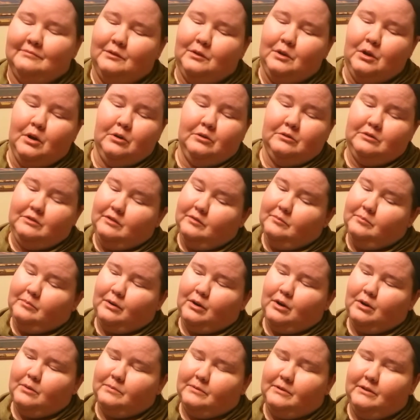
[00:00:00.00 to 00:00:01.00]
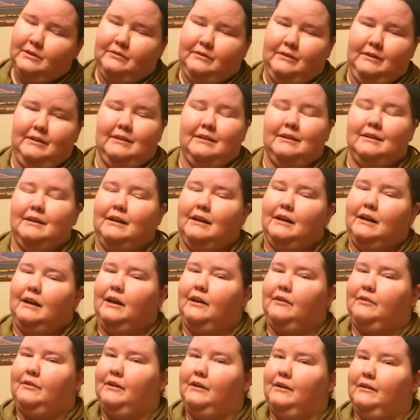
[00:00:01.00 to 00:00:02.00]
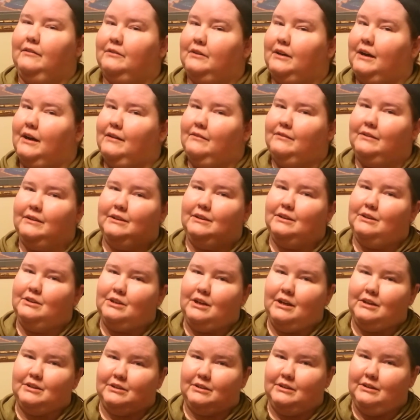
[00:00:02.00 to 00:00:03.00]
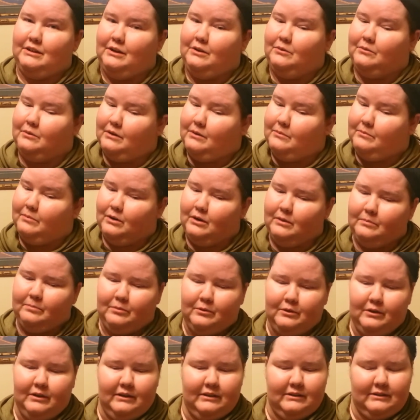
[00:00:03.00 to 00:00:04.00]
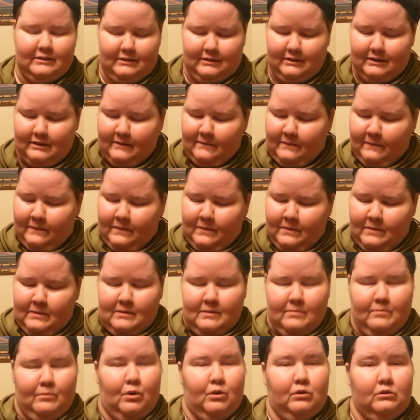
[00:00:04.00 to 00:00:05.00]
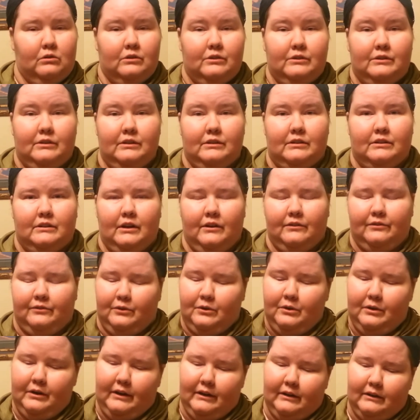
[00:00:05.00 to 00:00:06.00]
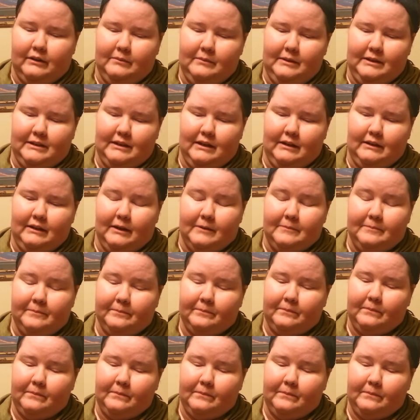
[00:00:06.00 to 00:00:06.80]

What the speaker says: Loads of burps. If you ever have indigestion, you want to burp, boy, this Polar's the stuff for you, let me tell you.